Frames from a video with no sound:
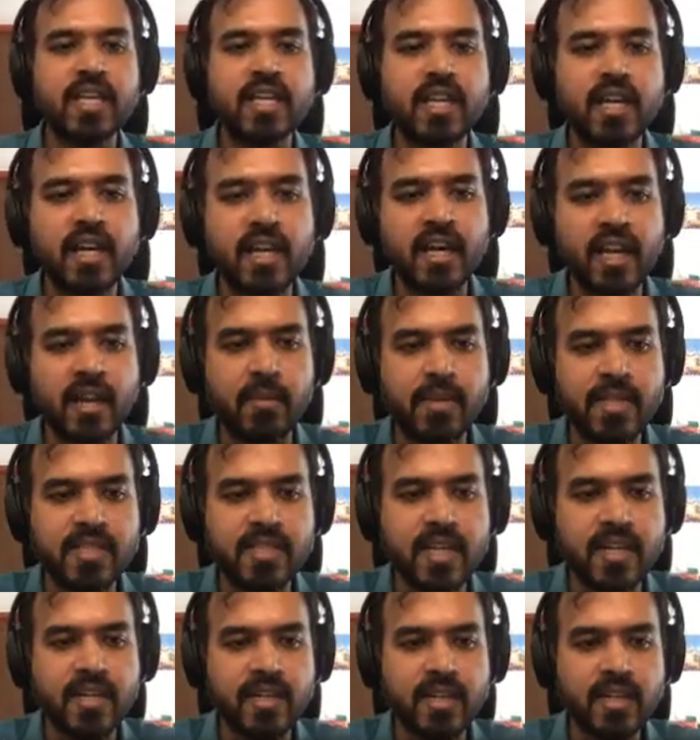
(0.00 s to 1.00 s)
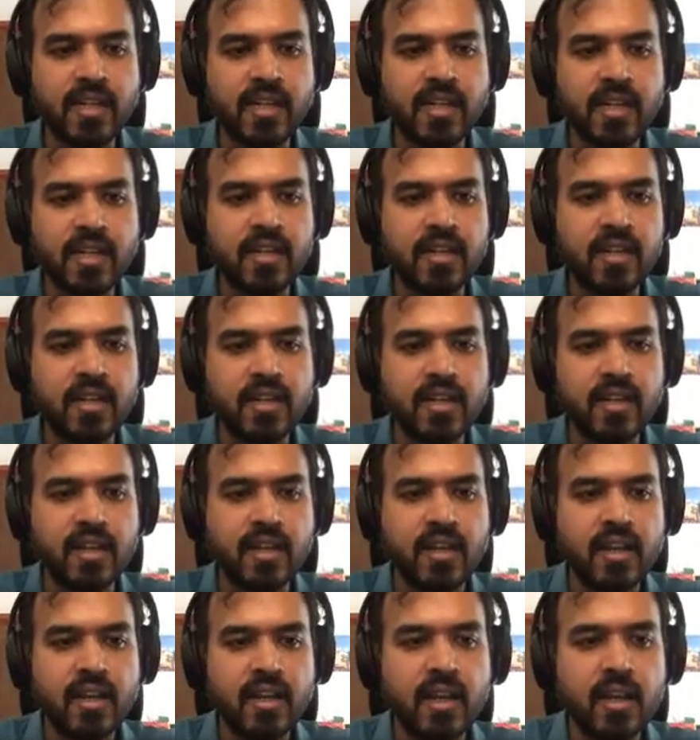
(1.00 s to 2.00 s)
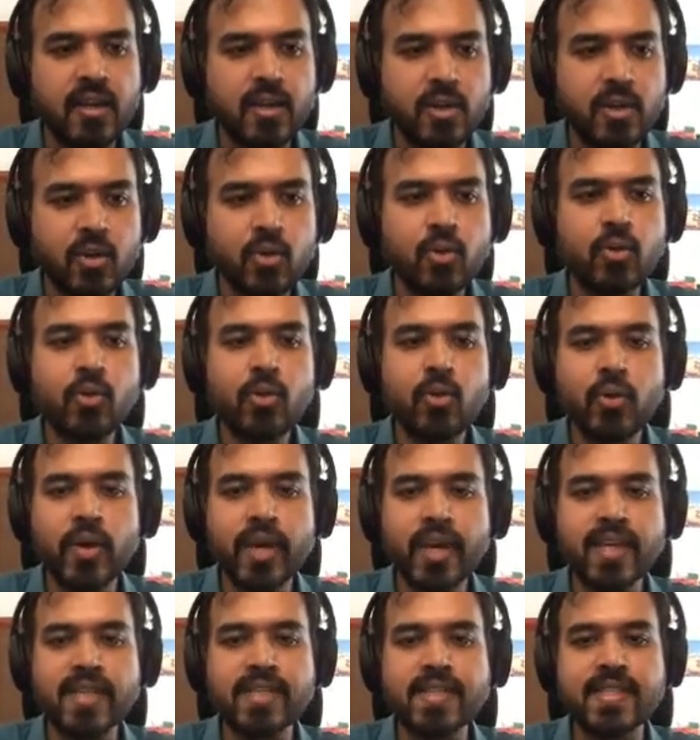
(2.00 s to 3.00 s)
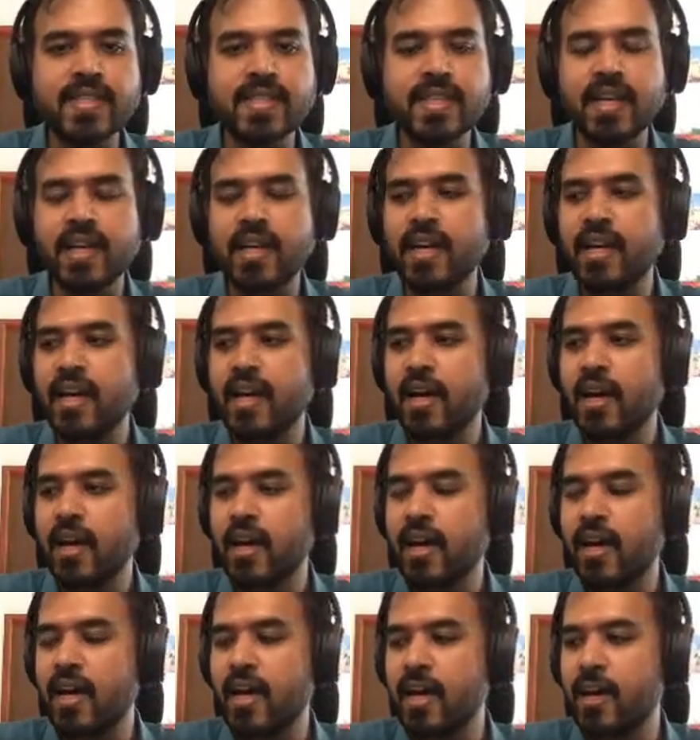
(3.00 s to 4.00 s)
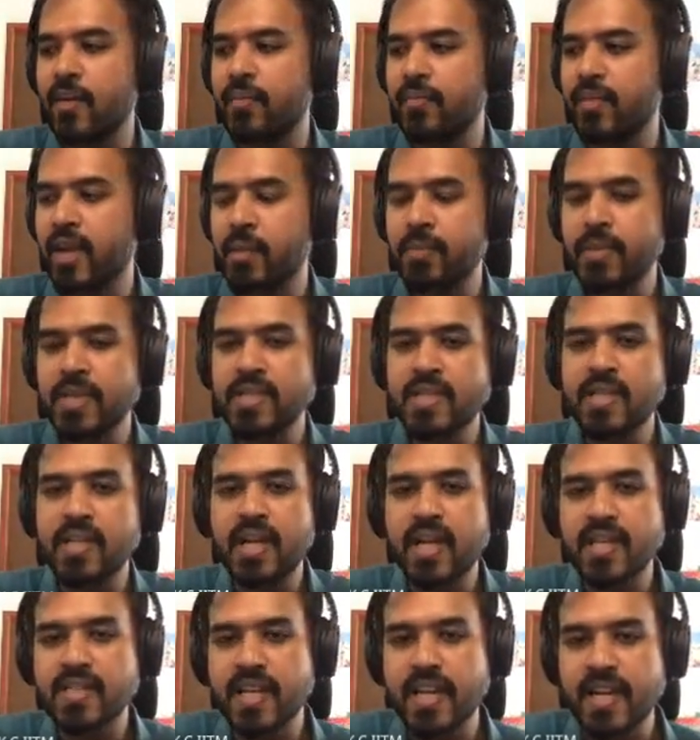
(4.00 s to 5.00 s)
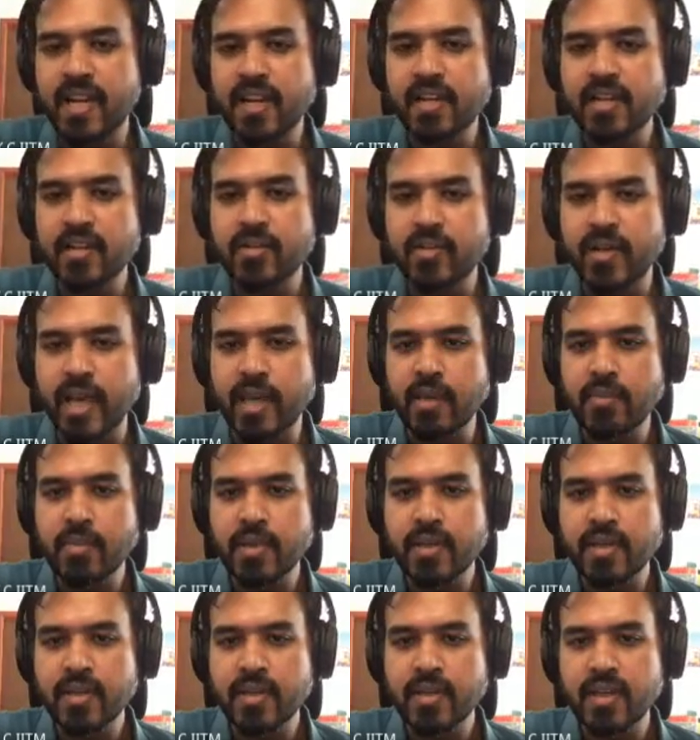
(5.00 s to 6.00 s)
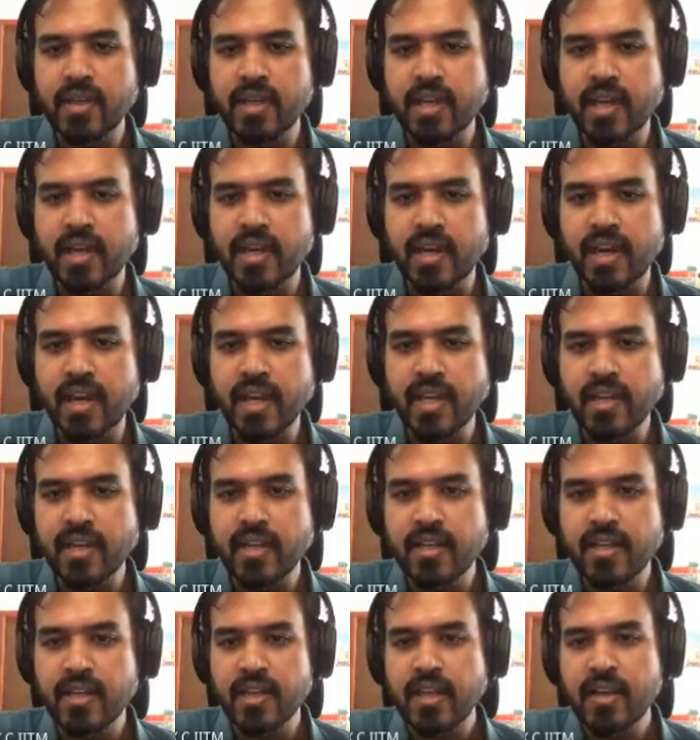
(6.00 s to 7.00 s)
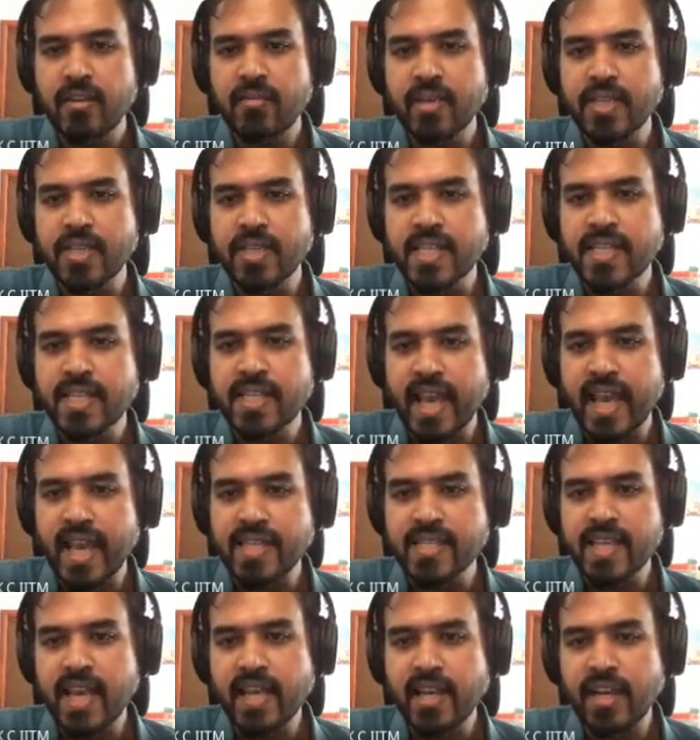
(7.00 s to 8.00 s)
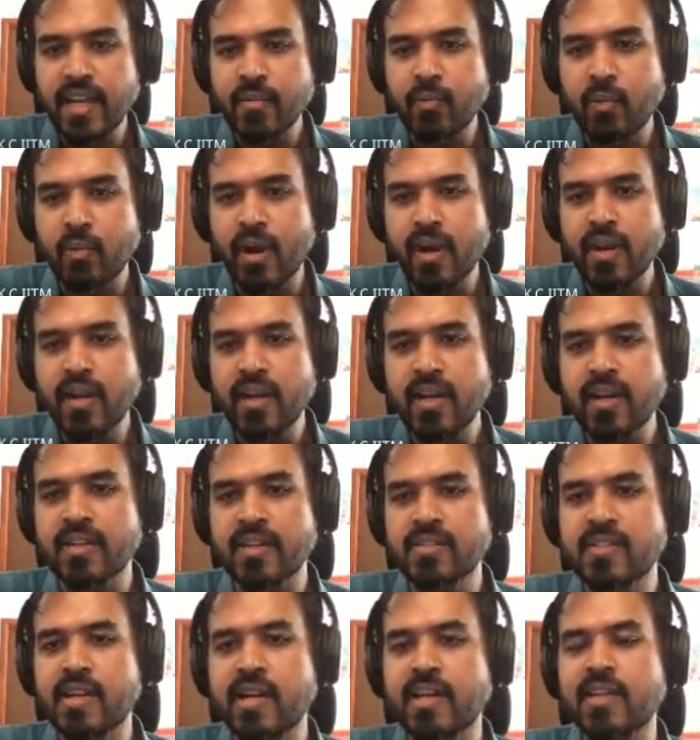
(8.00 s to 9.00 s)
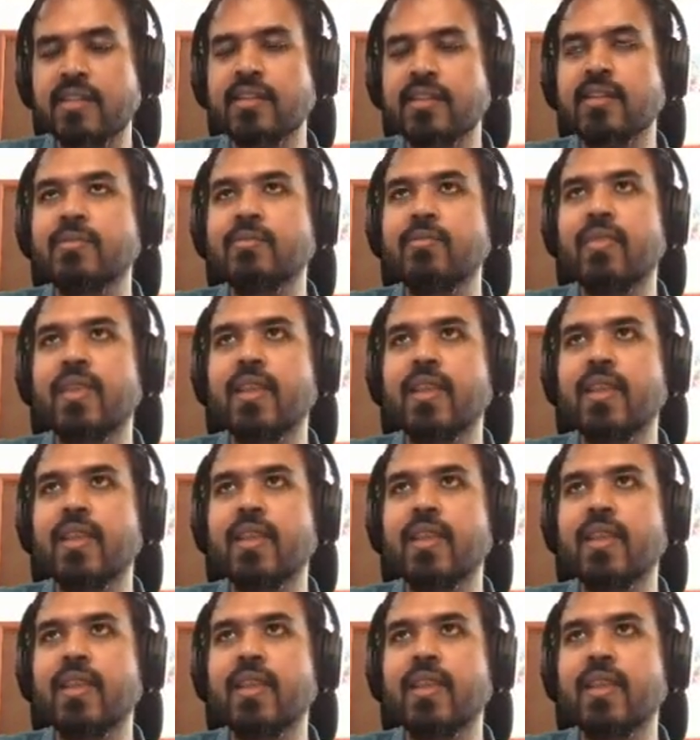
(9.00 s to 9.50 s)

You can think of that as some value, right? Which has the type true. Whenever you want to show true, you can just produce this I as the evidence.